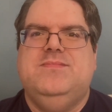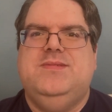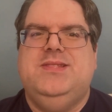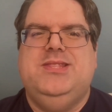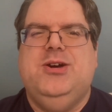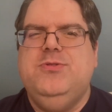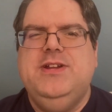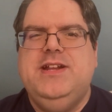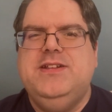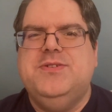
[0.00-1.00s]

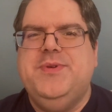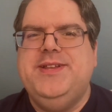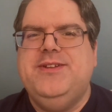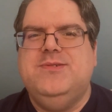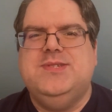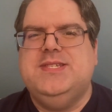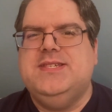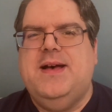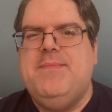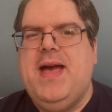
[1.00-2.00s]
loaded into Windows
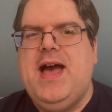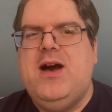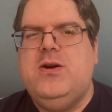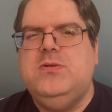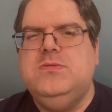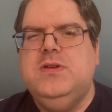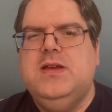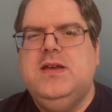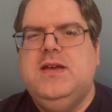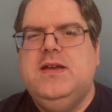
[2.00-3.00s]
somehow
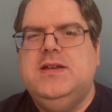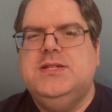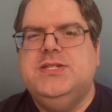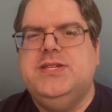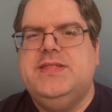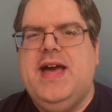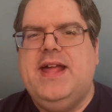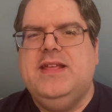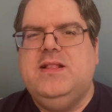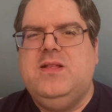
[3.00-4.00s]
so
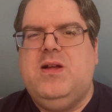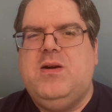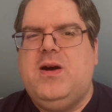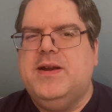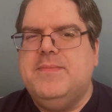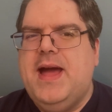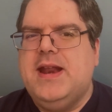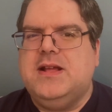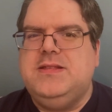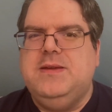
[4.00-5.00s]
that it'll
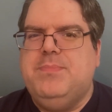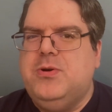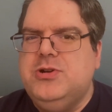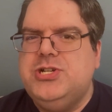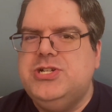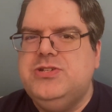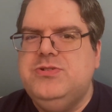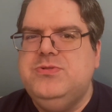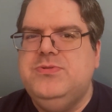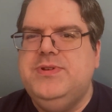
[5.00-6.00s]
automatically push
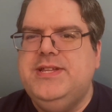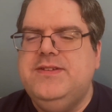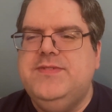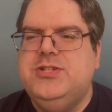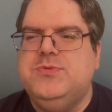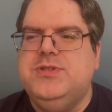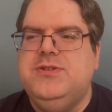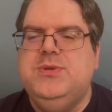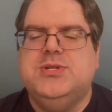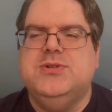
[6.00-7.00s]
to individual
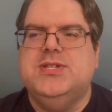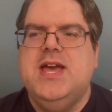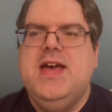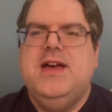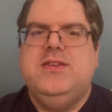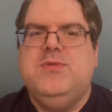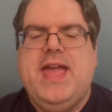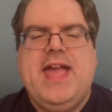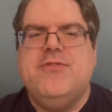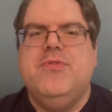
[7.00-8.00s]
users. You
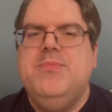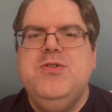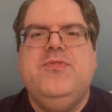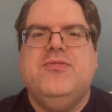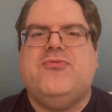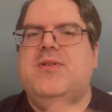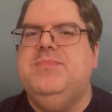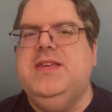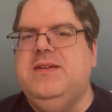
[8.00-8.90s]
can't remove it from